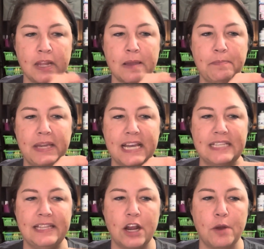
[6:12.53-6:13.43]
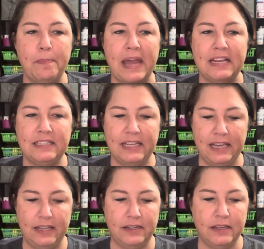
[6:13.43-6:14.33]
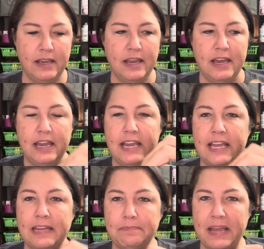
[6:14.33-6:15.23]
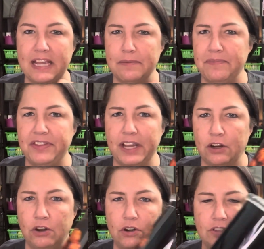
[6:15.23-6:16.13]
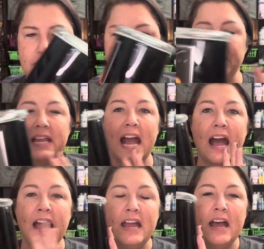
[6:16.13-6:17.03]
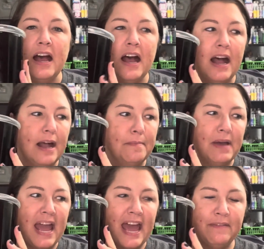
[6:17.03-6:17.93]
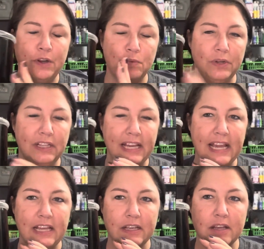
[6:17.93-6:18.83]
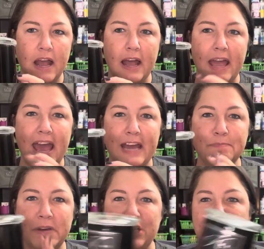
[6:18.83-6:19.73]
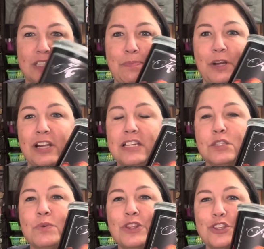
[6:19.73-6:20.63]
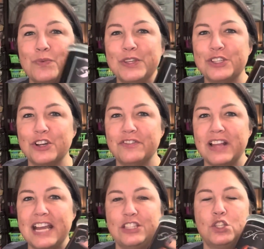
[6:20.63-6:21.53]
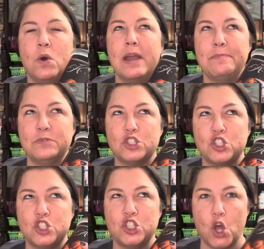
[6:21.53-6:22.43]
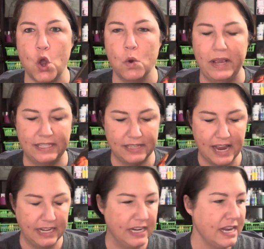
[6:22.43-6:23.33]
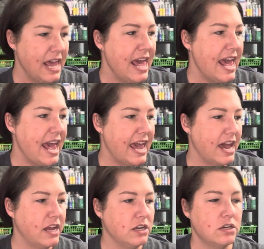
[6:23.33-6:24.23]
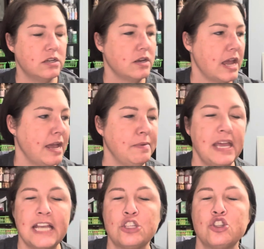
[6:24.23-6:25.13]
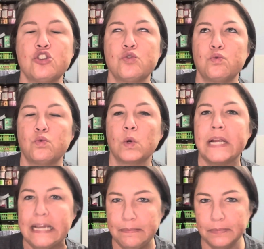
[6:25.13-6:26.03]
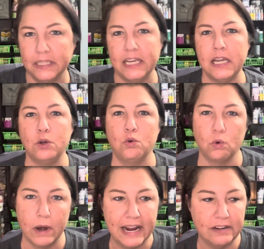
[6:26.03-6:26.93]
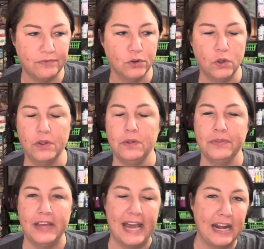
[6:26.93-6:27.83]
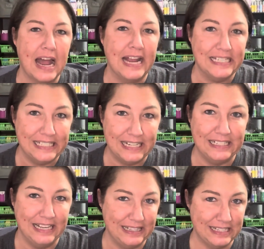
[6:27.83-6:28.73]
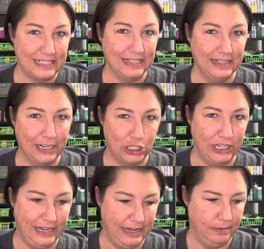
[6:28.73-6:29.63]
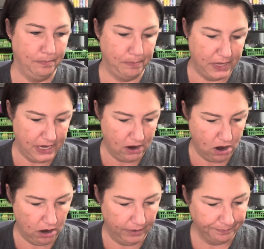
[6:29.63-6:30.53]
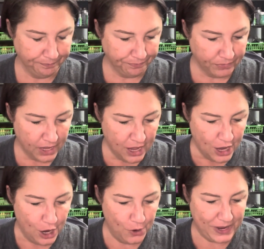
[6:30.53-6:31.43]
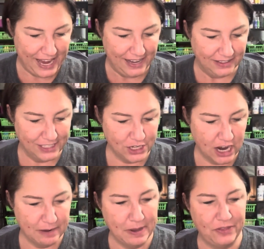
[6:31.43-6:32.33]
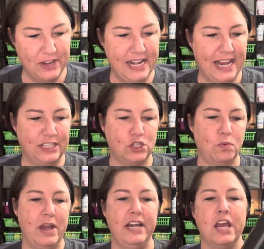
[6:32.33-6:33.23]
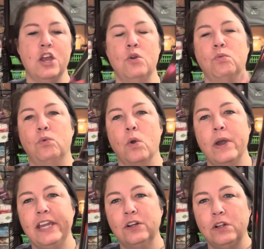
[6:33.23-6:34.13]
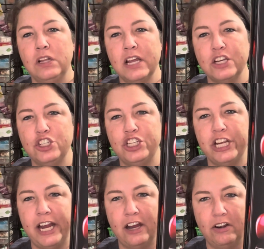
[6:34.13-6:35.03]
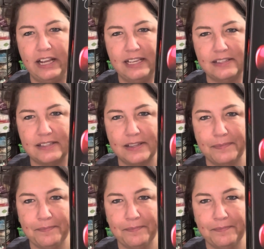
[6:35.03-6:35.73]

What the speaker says: because they are painted, it can make them thicker or something. I haven't really had much experience with the Reserve line, so I'm so excited, and I'm extremely grateful that I did get this collection in PR. Okay, let's talk about the next one. Royal cherries.